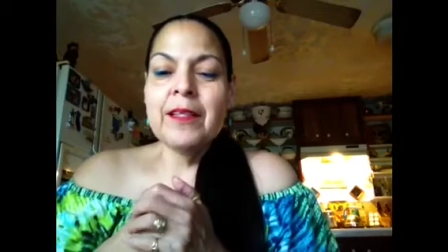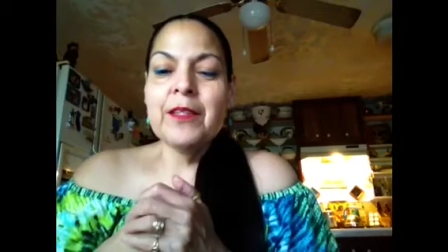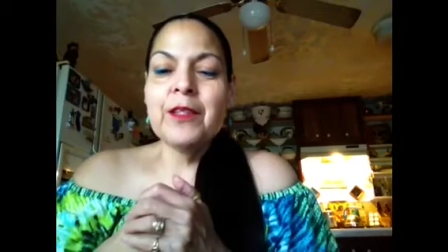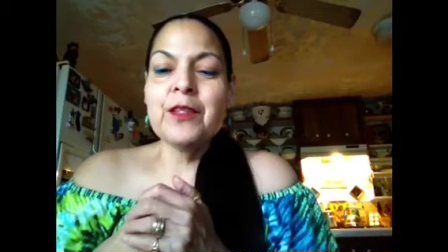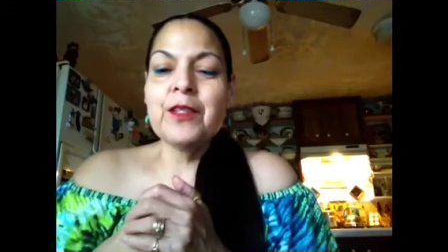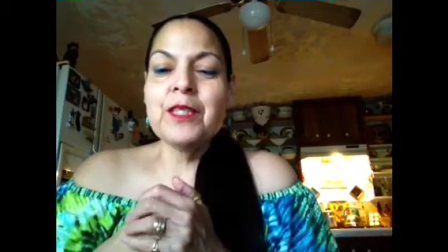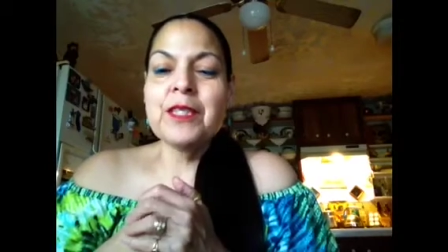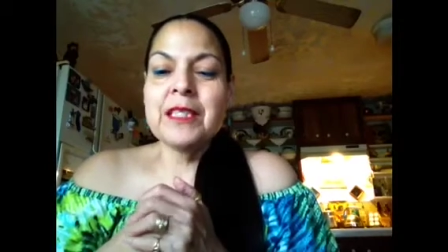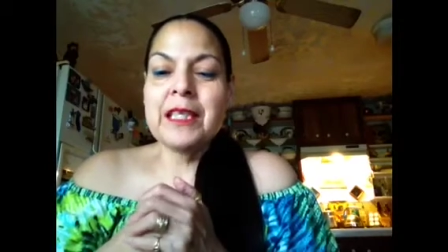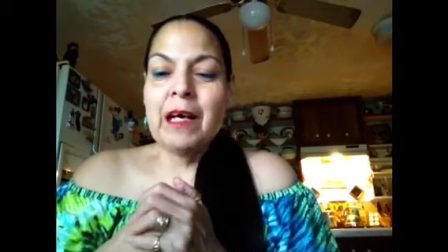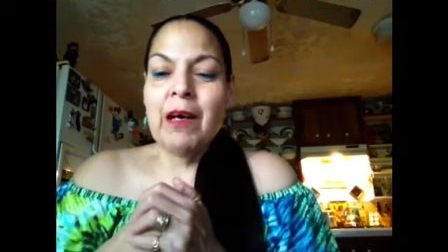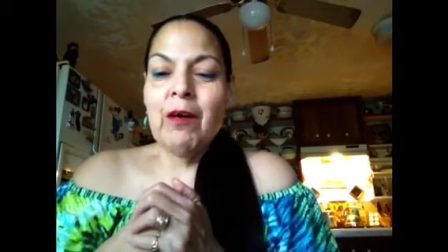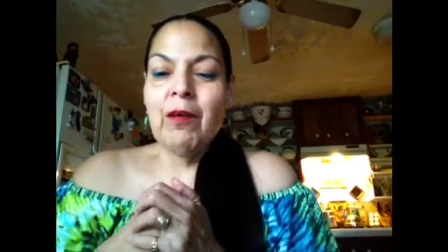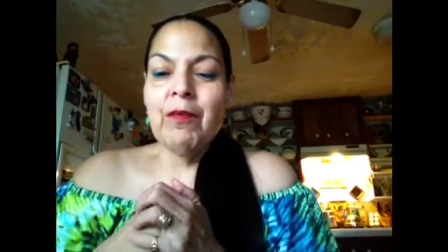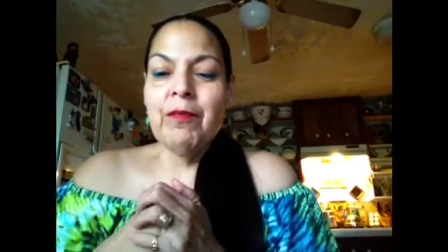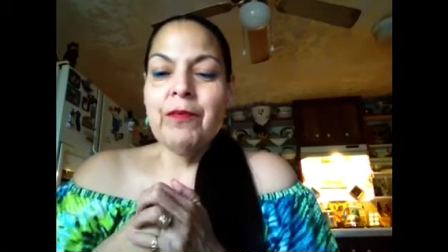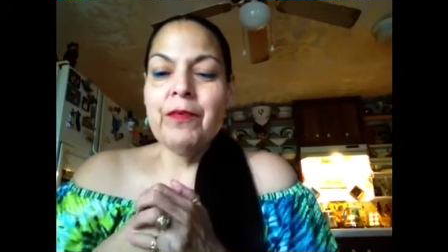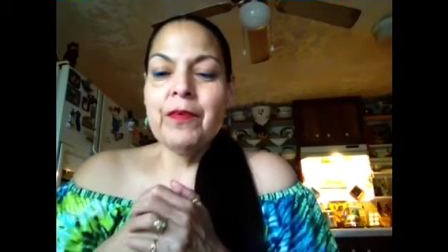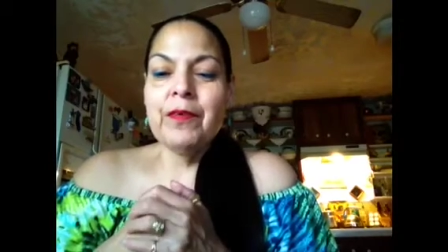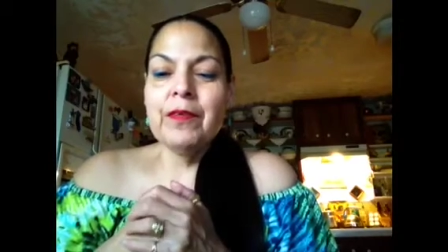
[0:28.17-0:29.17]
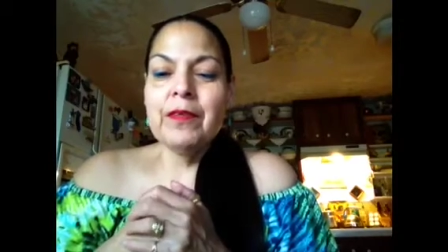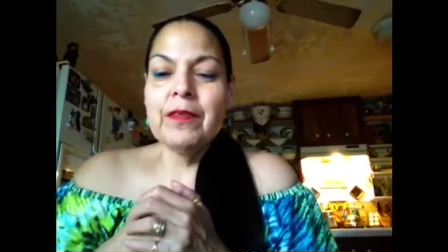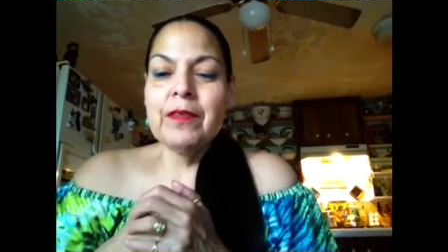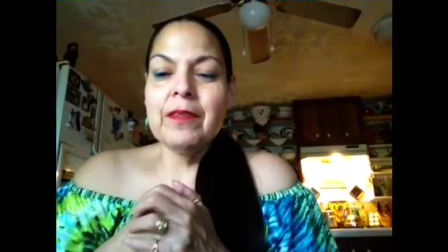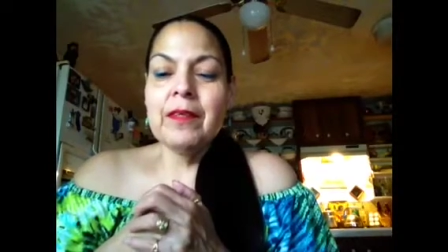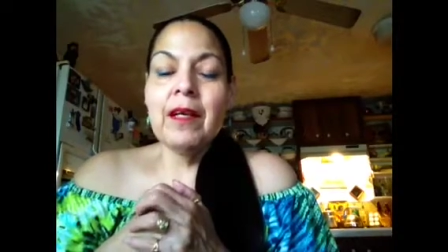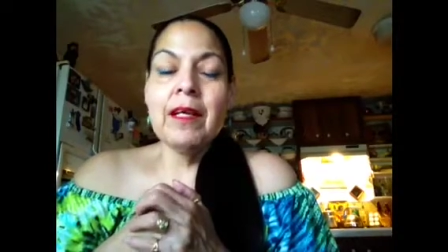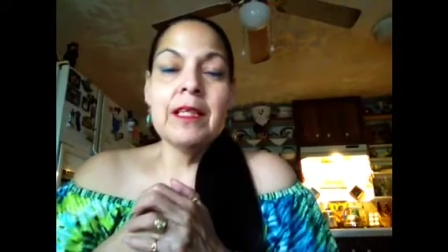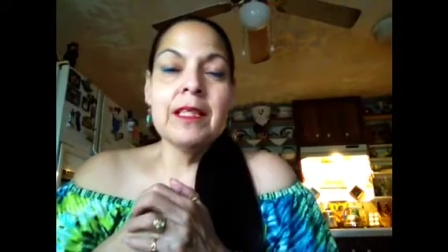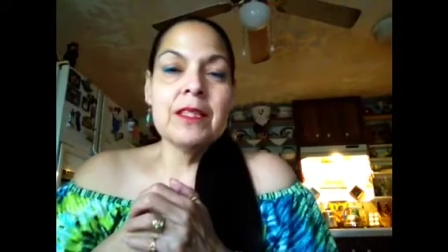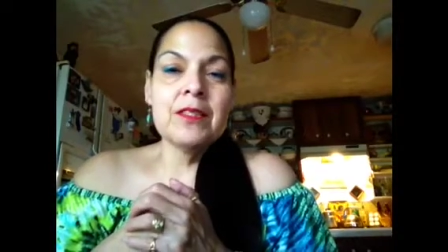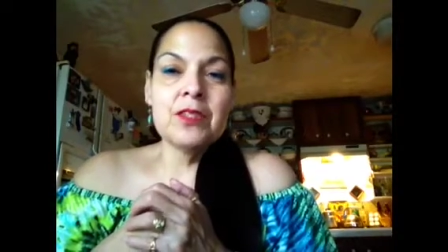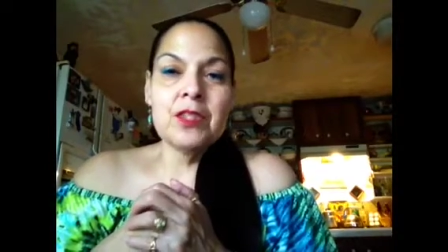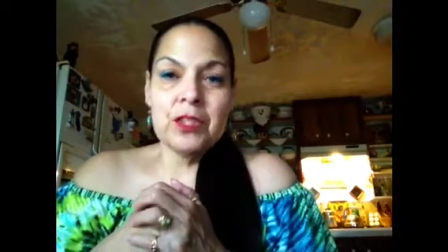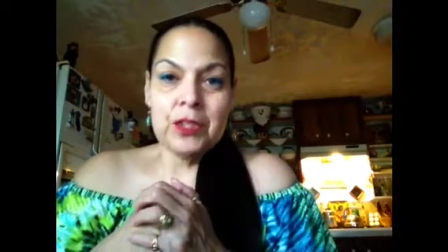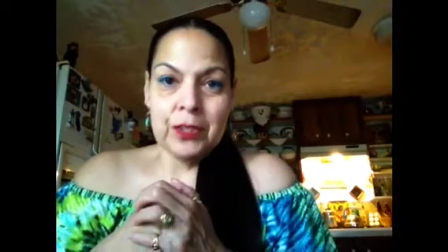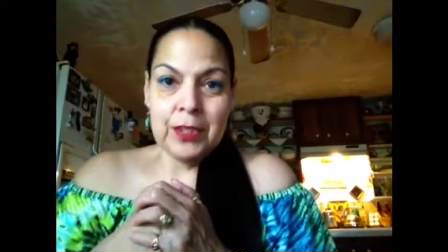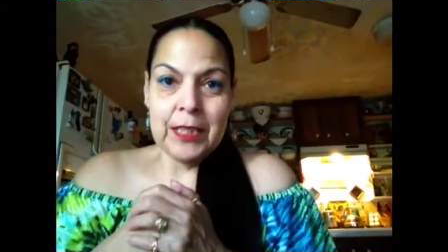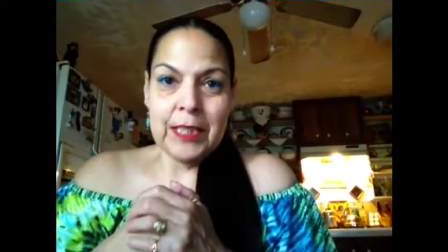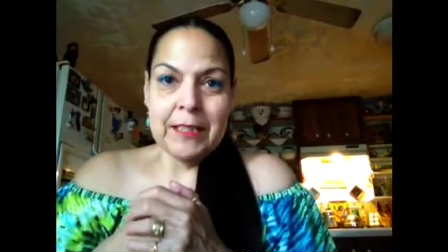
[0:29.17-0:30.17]
yourself on this
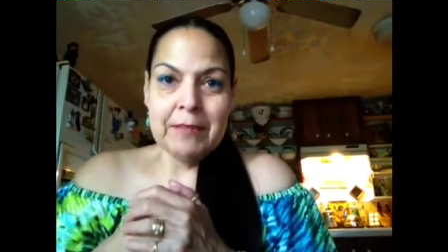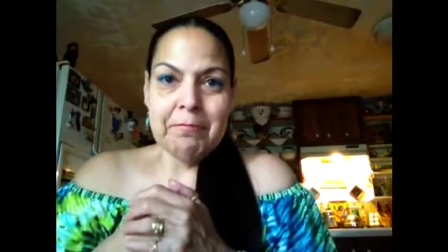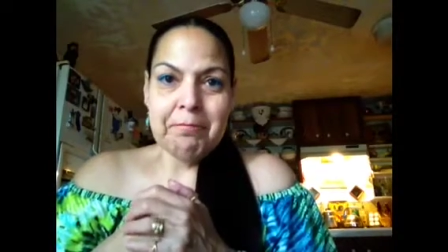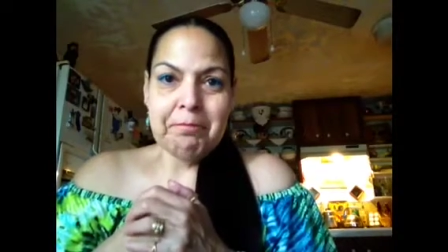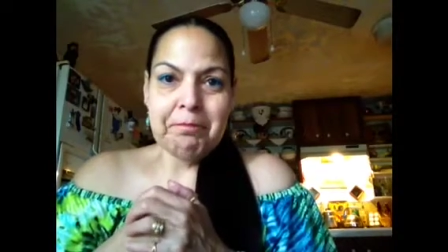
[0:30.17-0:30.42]
journey?